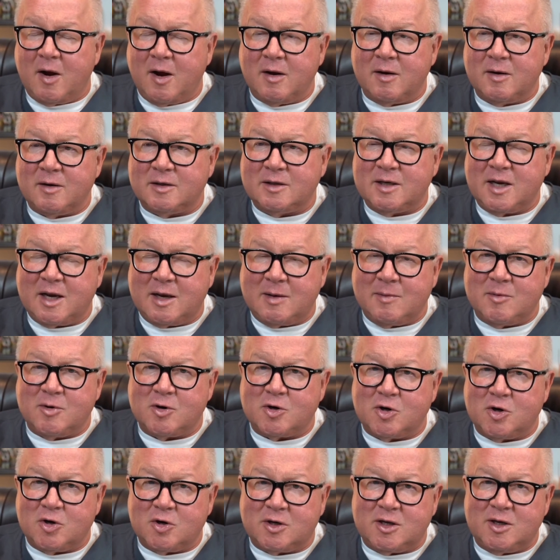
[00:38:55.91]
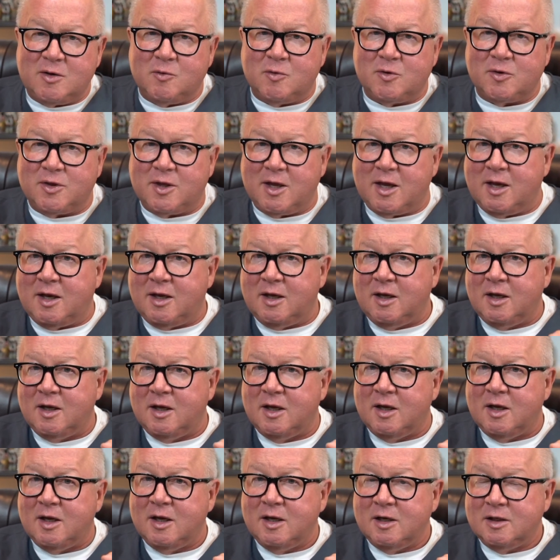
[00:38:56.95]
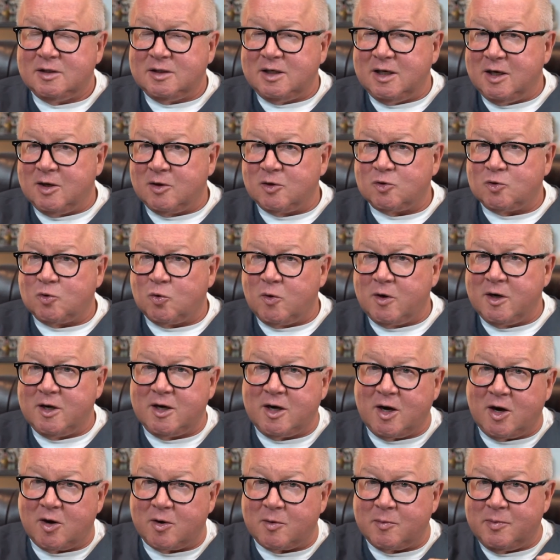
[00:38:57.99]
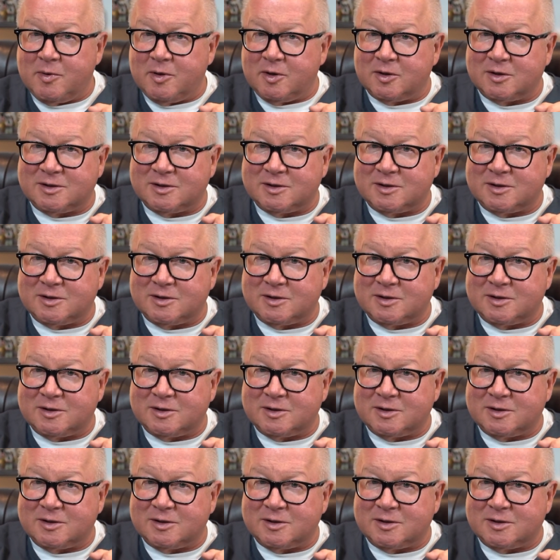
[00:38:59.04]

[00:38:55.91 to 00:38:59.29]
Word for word: and take him a cookie with a 10 or $20 bill